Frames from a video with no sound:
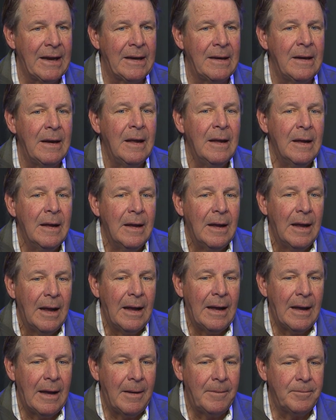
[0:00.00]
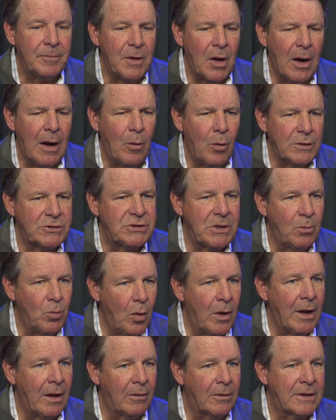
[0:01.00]
And, um, you know, I wish him
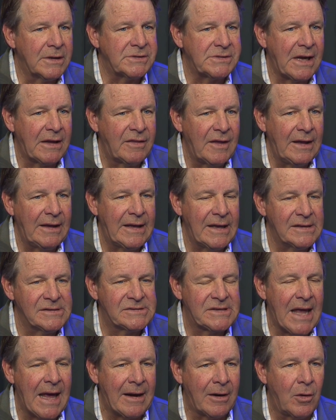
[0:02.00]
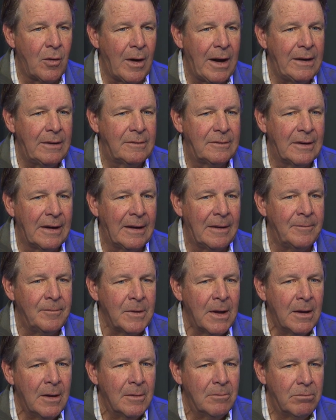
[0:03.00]
well because I think he's got a great uh,
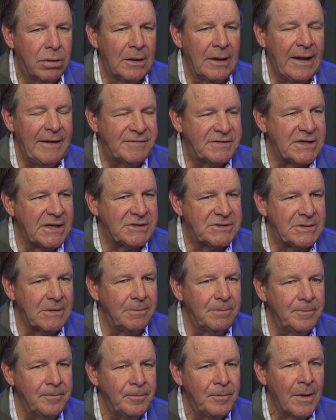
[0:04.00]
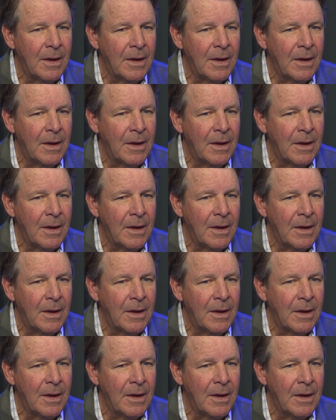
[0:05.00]
belief system